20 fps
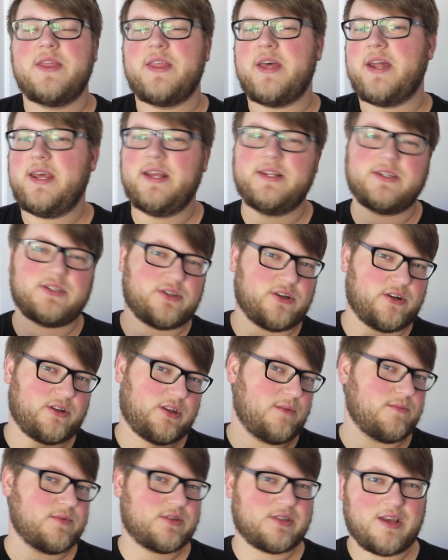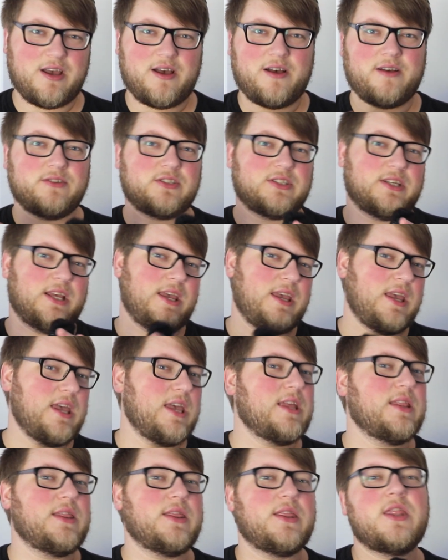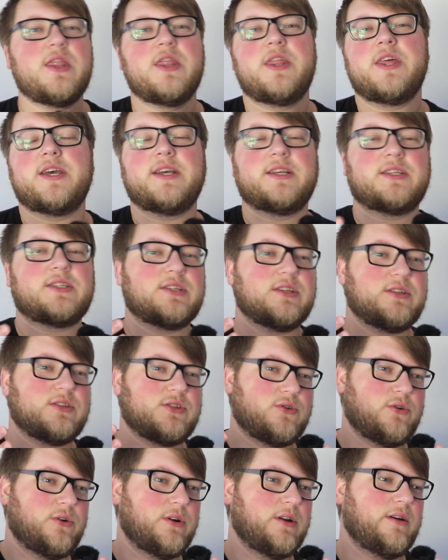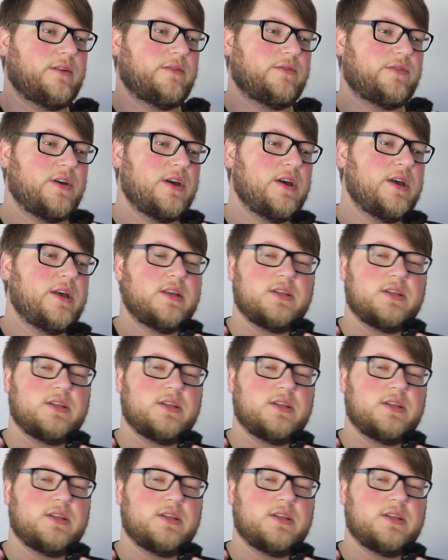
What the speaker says: that insert themselves in this sort of